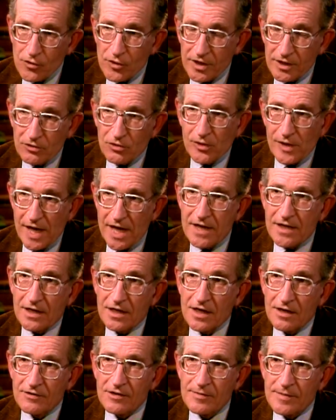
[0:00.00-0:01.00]
create a
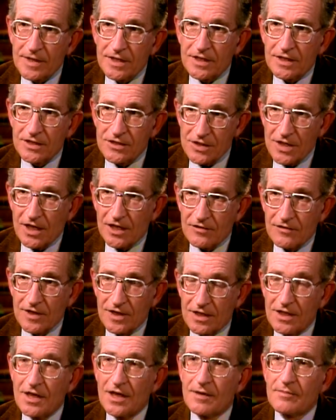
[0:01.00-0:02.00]
government in South
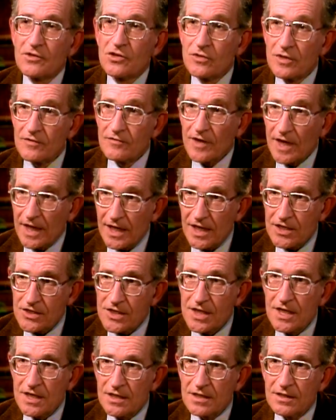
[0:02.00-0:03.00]
Vietnam to invite us
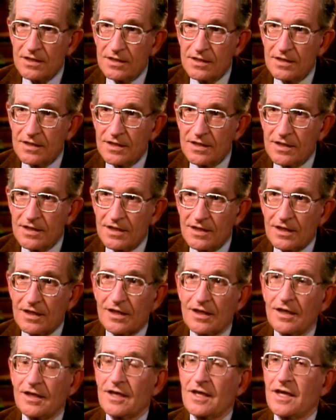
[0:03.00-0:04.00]
in,
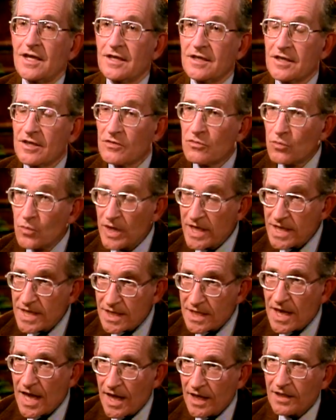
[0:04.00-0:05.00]
and we
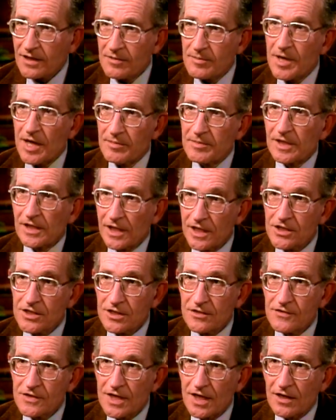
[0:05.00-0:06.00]
attack the population
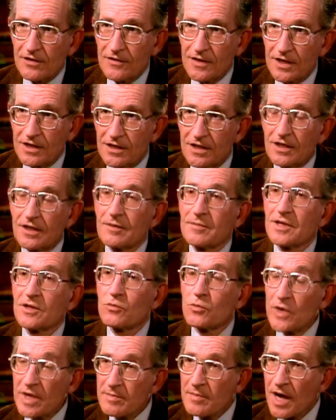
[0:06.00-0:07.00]
of South Vietnam, and
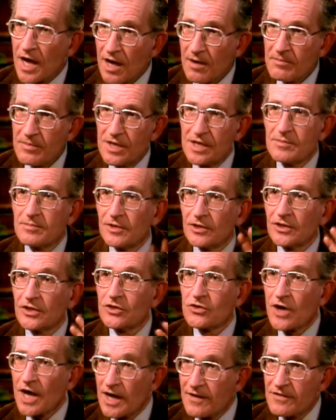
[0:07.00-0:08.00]
we bomb people to
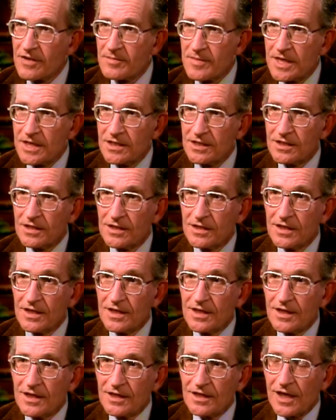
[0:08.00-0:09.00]
drive them into
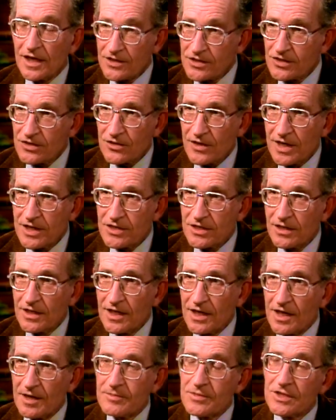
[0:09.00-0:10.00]
concentration
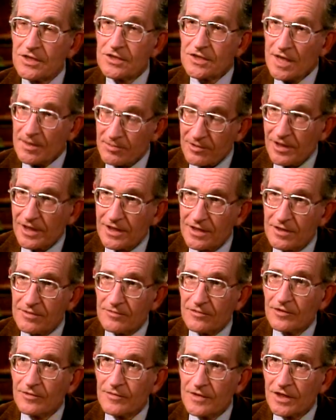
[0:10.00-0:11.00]
camps to separate them
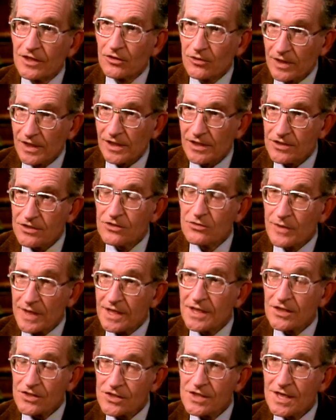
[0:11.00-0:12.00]
from the guerrillas who we
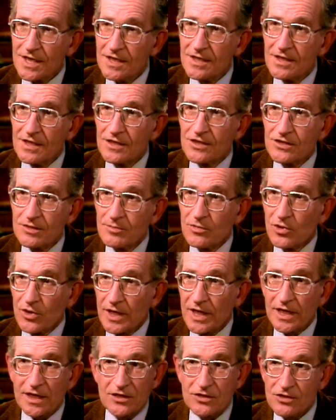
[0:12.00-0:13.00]
concede they're
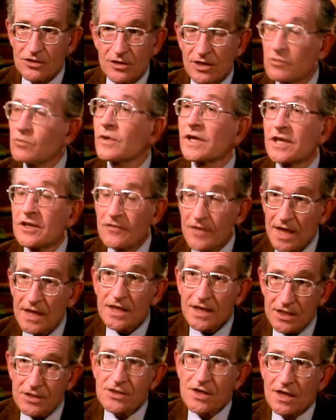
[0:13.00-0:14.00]
supporting and so on, we're
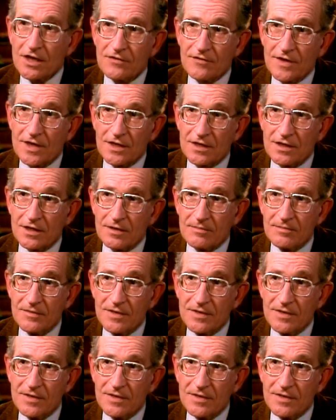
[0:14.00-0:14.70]
defending South Vietnam.